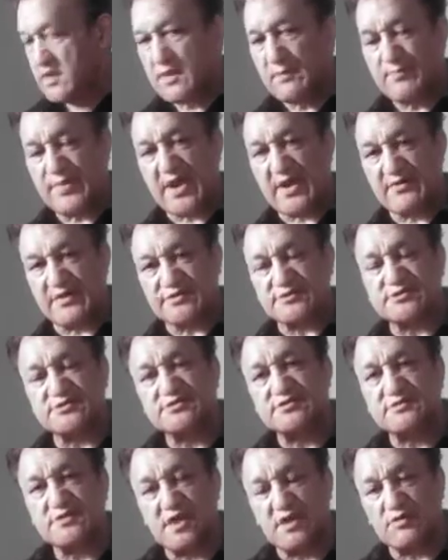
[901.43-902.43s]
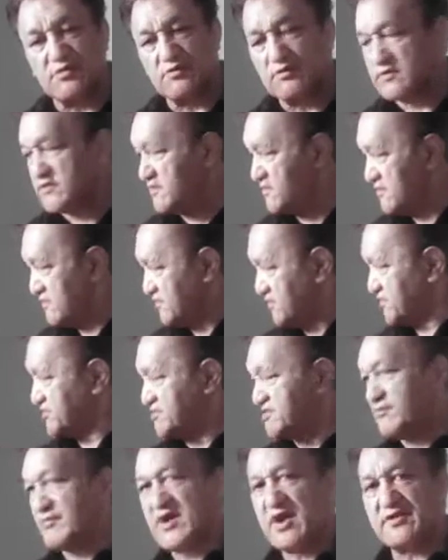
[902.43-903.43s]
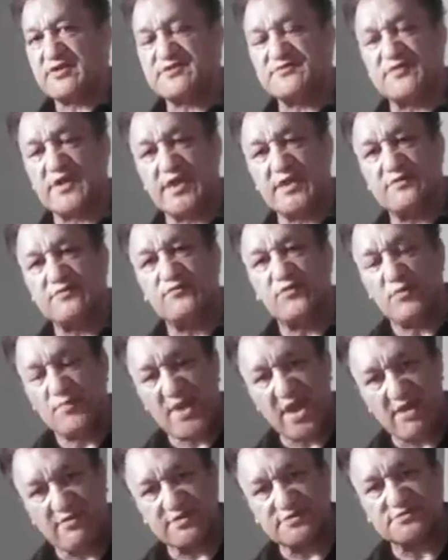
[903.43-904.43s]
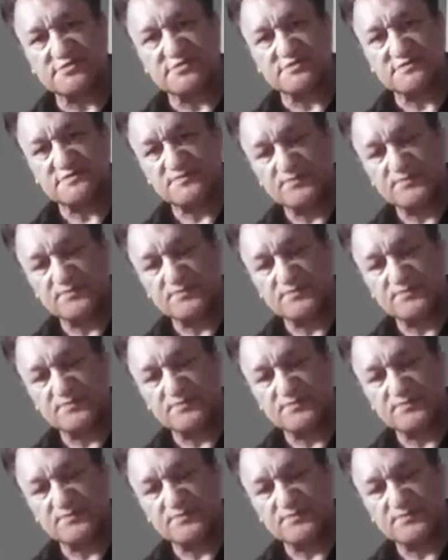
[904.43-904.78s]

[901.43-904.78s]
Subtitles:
pirates, I call you. This is a pirate flag for pirates.